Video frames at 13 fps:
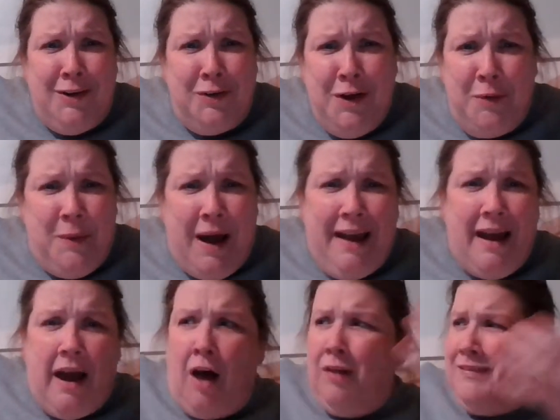don't know
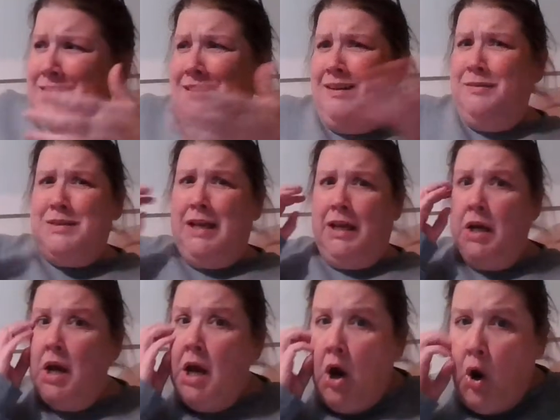why all of a sudden it was like,
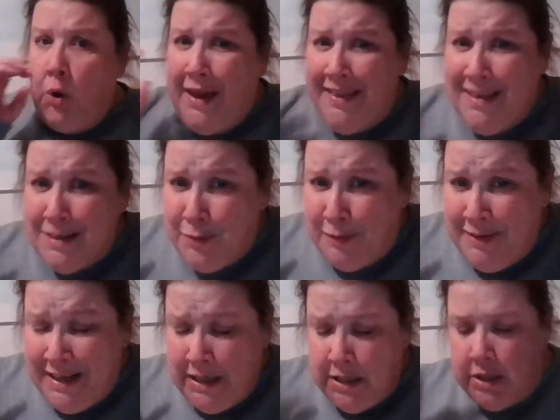okay, that's what
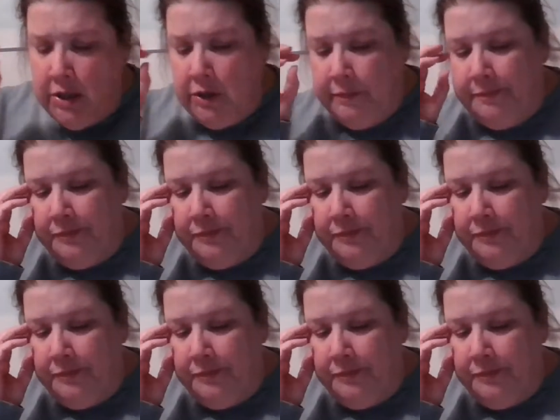we need to